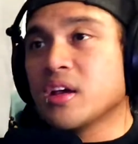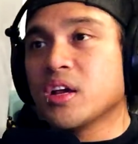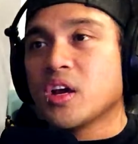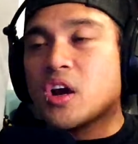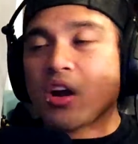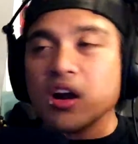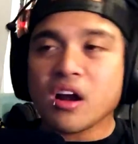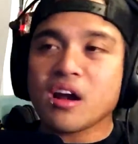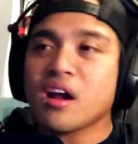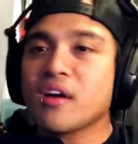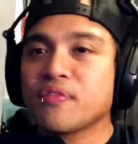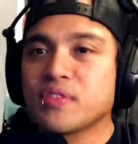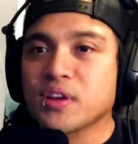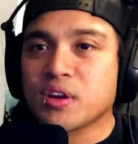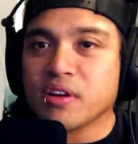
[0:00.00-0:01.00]
You're not
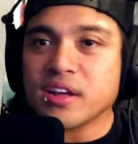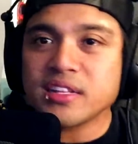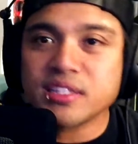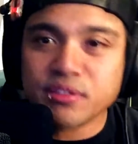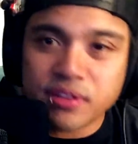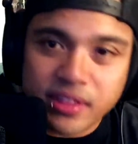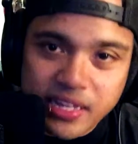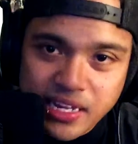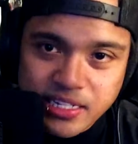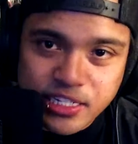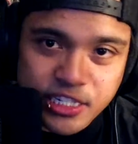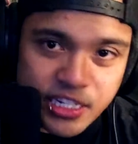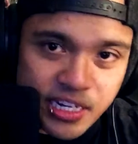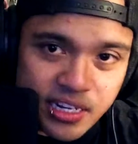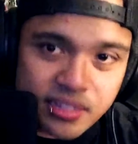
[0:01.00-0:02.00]
off the grid doing that
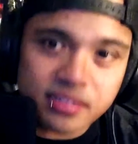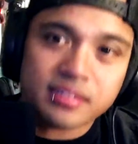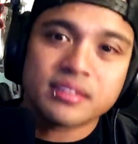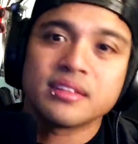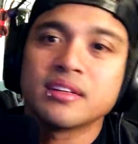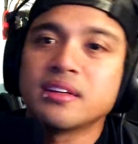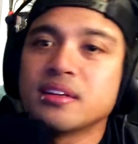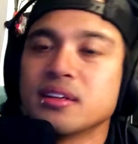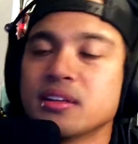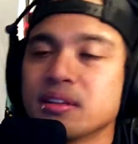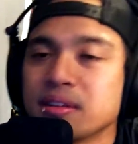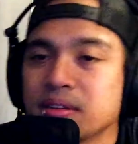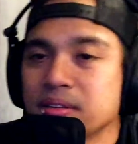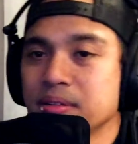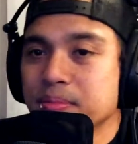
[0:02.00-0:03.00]
shit.
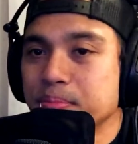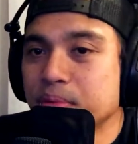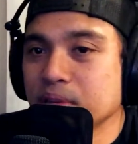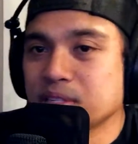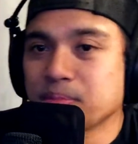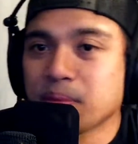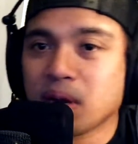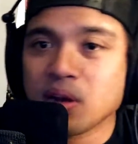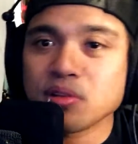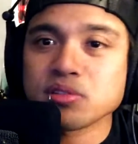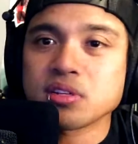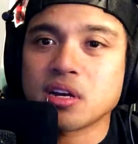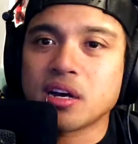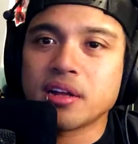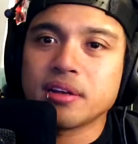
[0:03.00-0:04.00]
Put some
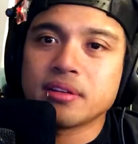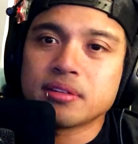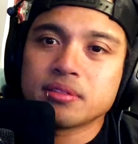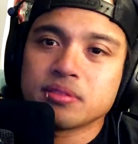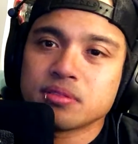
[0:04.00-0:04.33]
clothes on,